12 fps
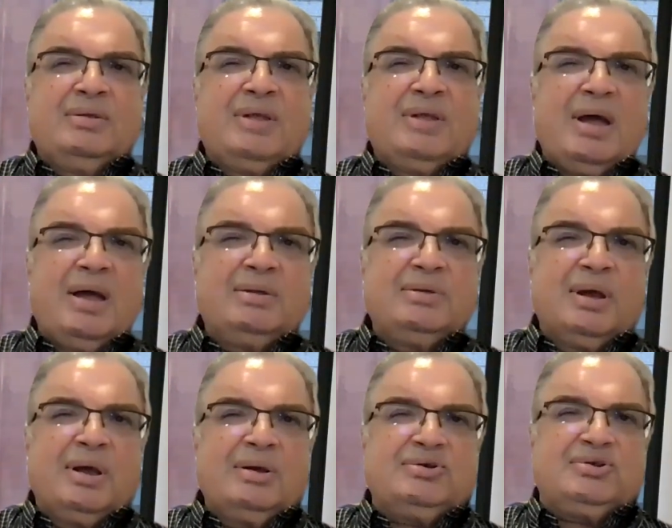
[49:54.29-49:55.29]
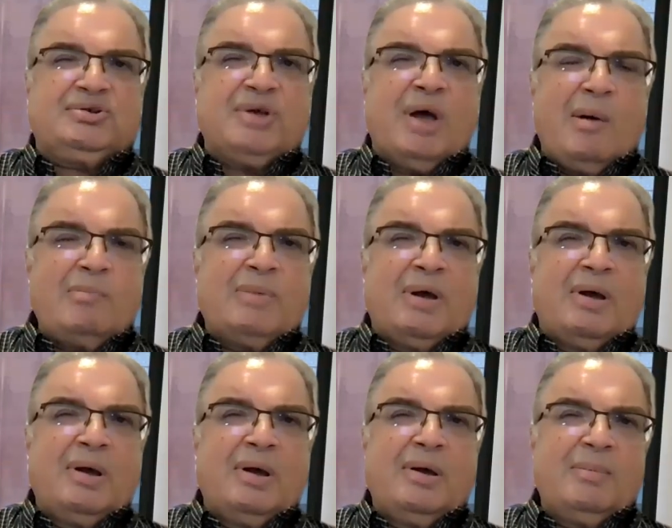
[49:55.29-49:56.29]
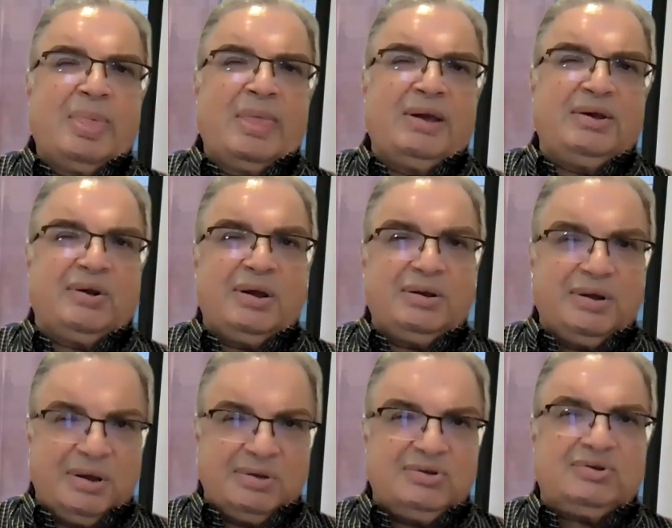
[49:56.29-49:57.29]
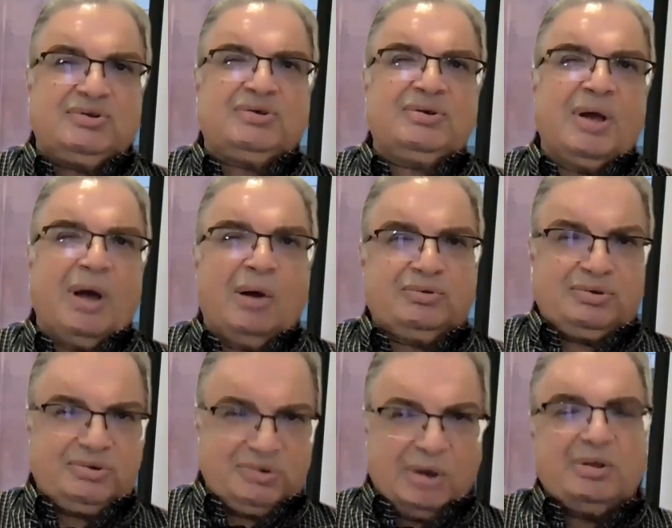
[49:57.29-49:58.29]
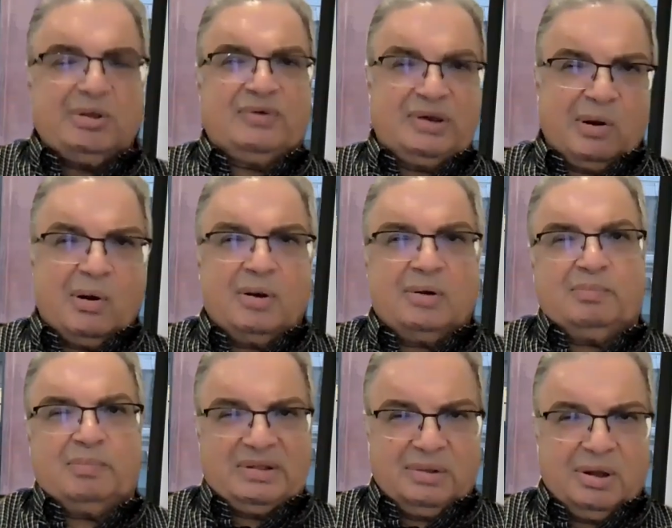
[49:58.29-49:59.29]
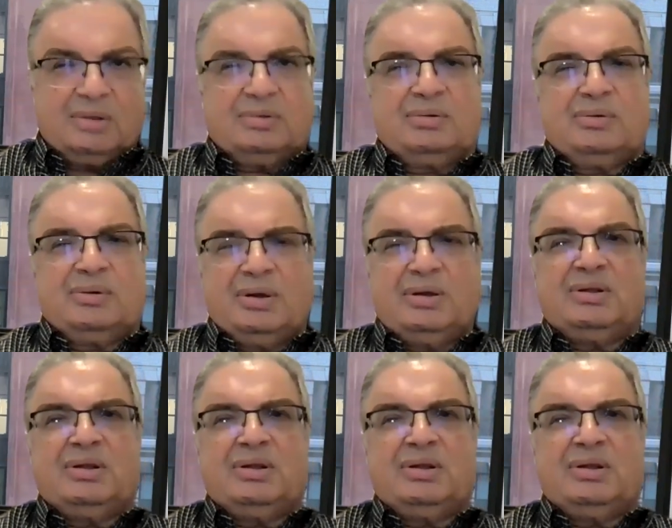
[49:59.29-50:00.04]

that some Iranians outside of Iran, but not in the